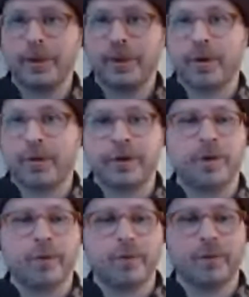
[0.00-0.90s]

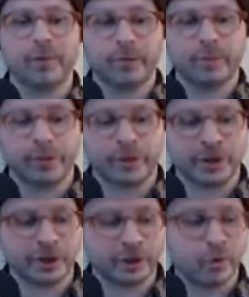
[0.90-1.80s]
although
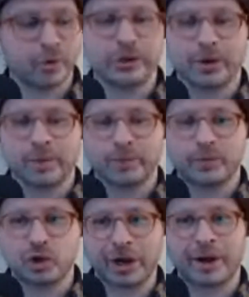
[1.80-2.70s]
the wholesale
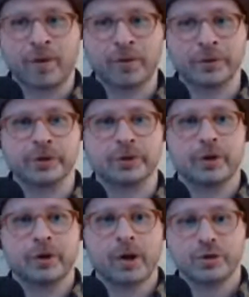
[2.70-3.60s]
channel has
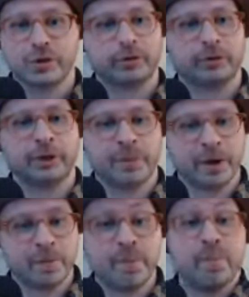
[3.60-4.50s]
certainly
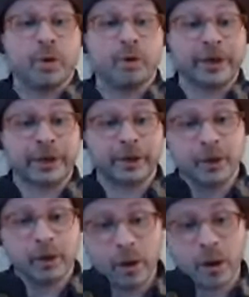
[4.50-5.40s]
been building
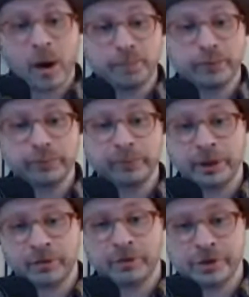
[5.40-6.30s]
up in
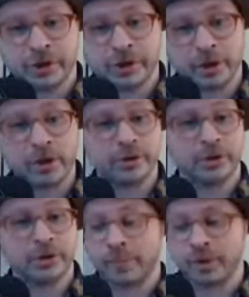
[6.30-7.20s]
recent years, and
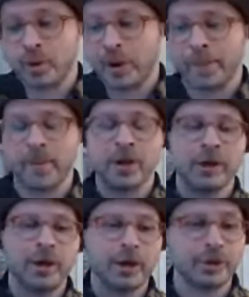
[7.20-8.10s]
UWM
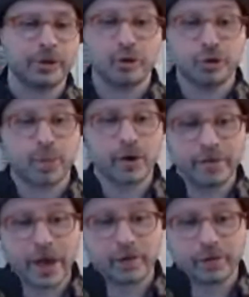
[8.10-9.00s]
is a huge part of
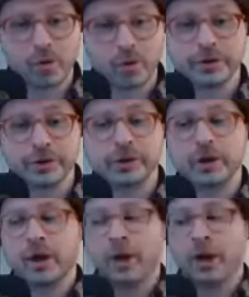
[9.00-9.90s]
that, of course,
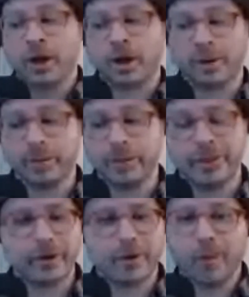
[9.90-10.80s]

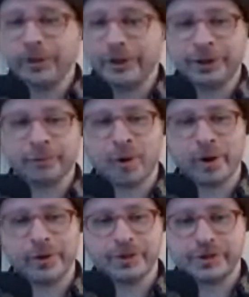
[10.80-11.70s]
they're only,
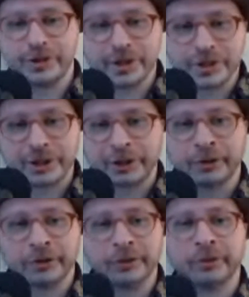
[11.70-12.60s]

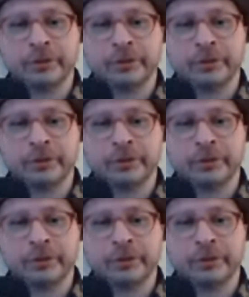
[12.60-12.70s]
16%